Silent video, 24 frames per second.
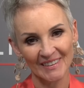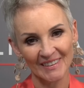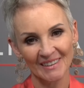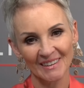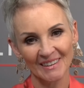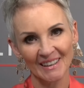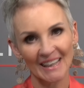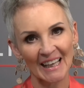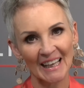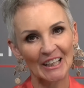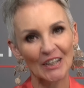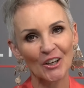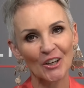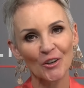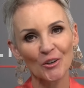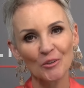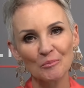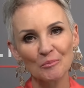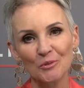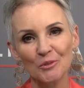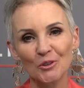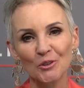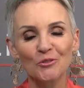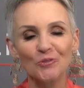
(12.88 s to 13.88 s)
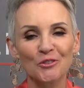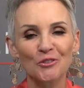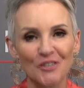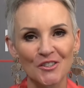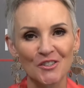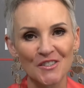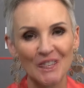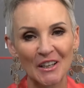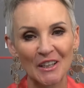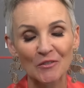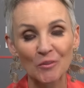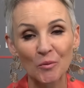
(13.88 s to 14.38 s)
Hello, beautifuls,
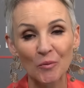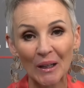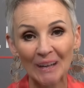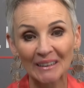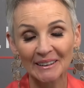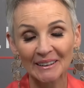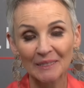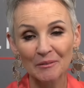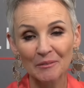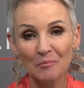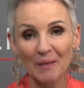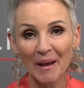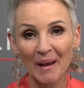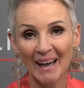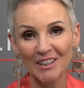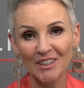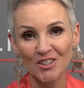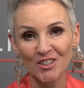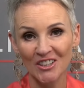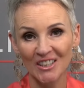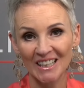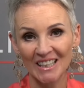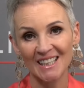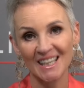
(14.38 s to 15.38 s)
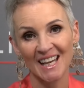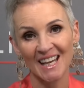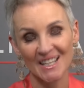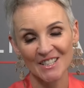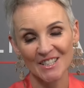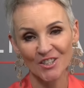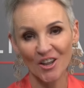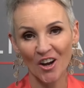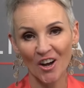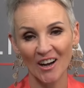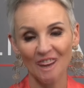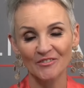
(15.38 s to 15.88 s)
and welcome back to Kick-Ass
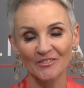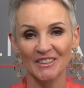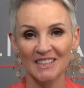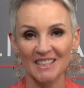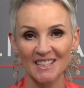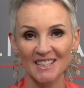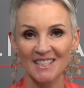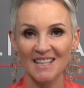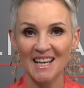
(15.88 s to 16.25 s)
Confidence.